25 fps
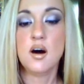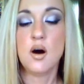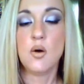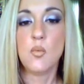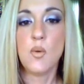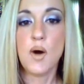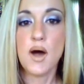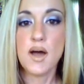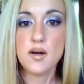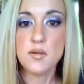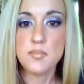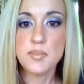a
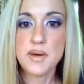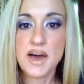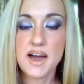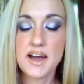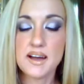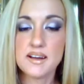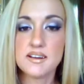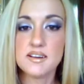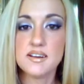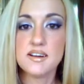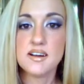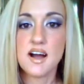while
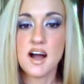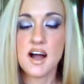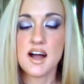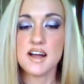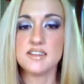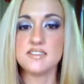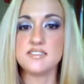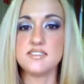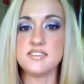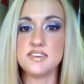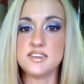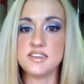back
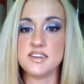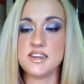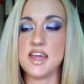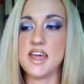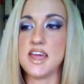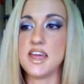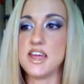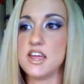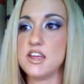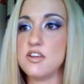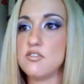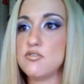I did
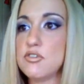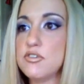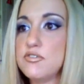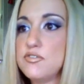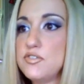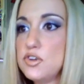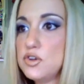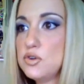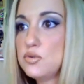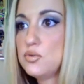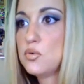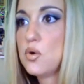a
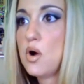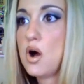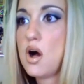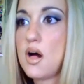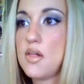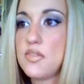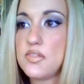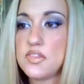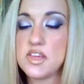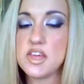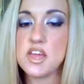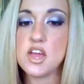review
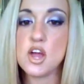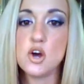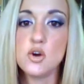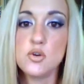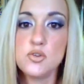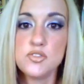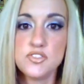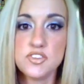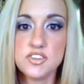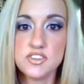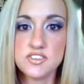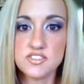on the
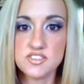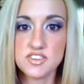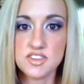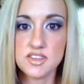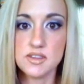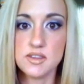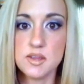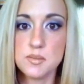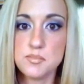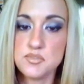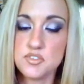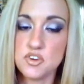
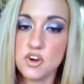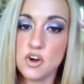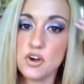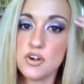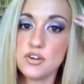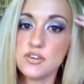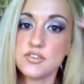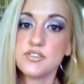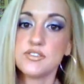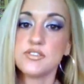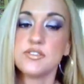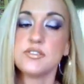OCC lip
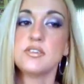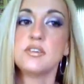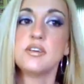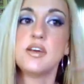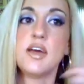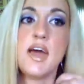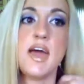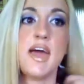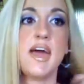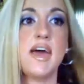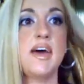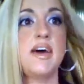tars
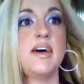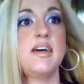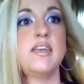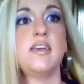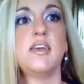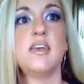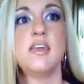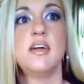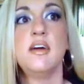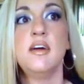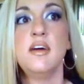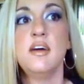
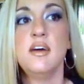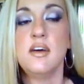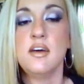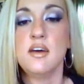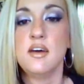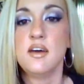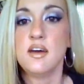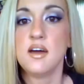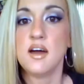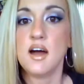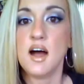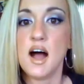and
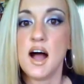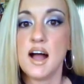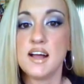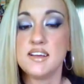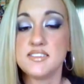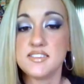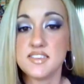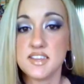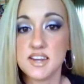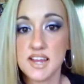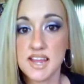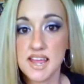I
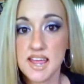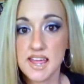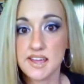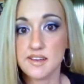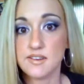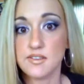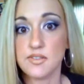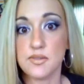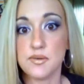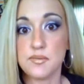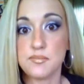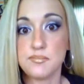said I
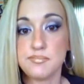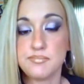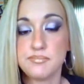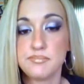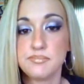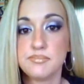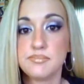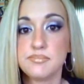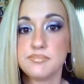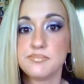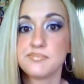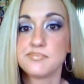hated them.
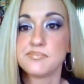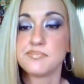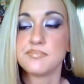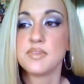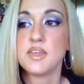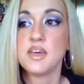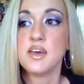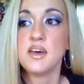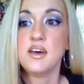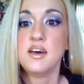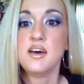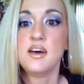
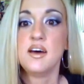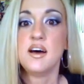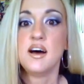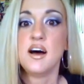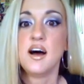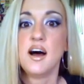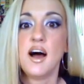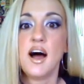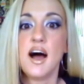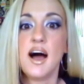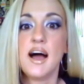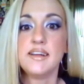
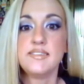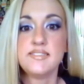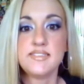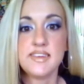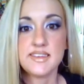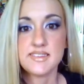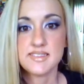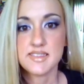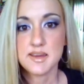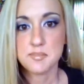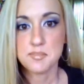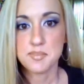I
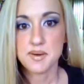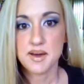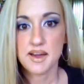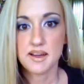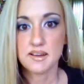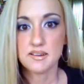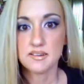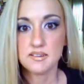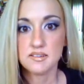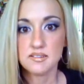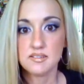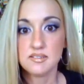take that
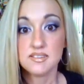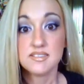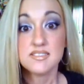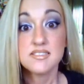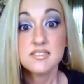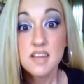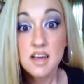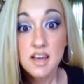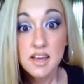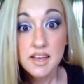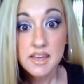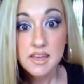back.
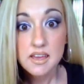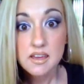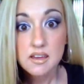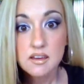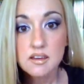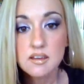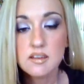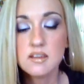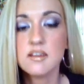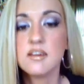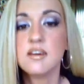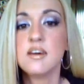
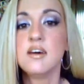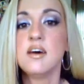Psych.